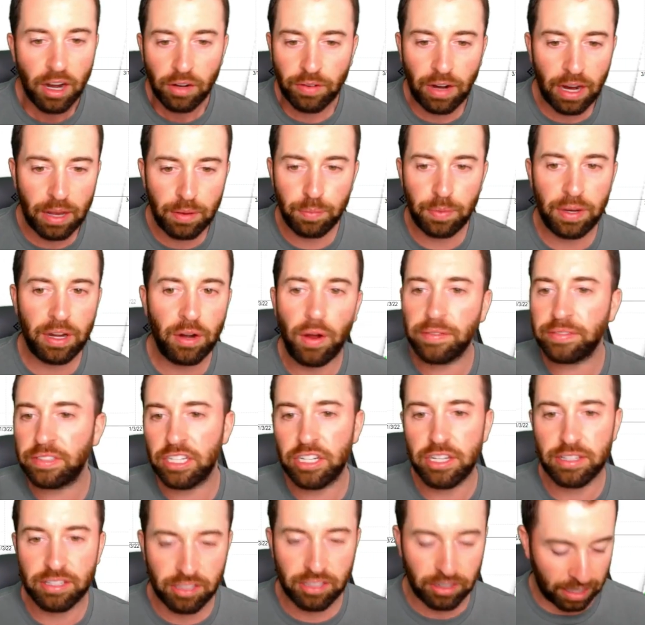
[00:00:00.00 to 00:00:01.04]
right? We don't have to
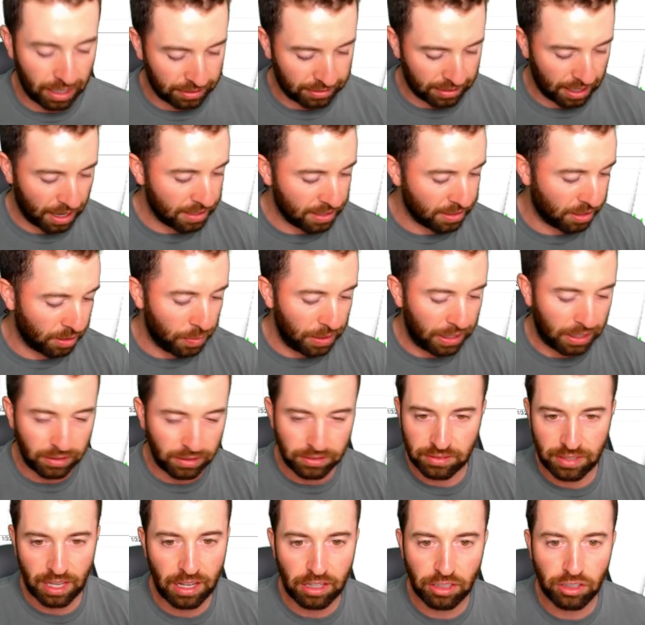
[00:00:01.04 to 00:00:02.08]
just look at Tesla. We could
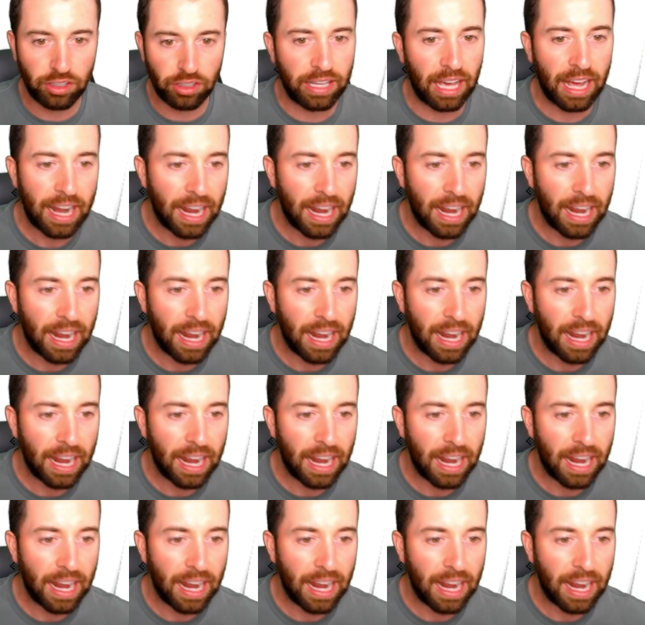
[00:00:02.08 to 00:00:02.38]
take a look at